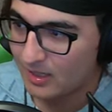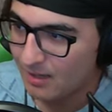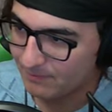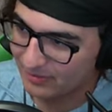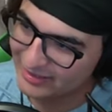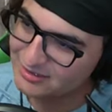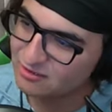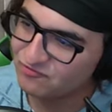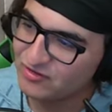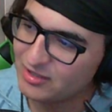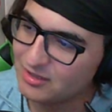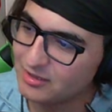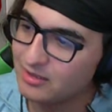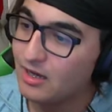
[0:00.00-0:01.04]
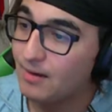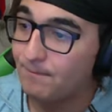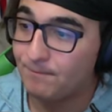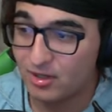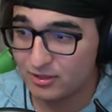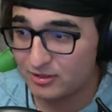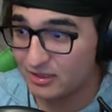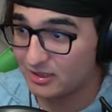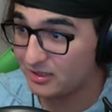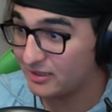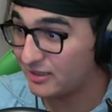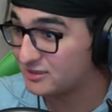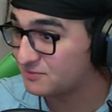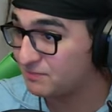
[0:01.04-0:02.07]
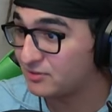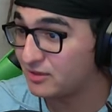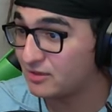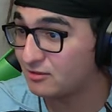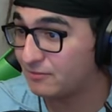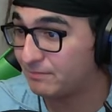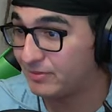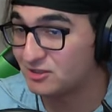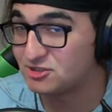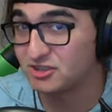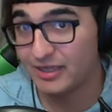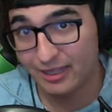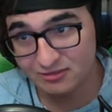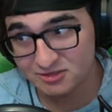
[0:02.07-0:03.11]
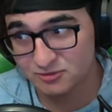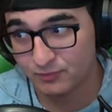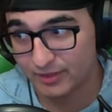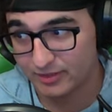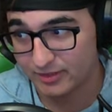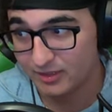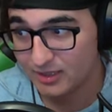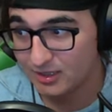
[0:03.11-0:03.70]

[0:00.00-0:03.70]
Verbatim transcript: But I get the feeling marketing is putting their budget elsewhere.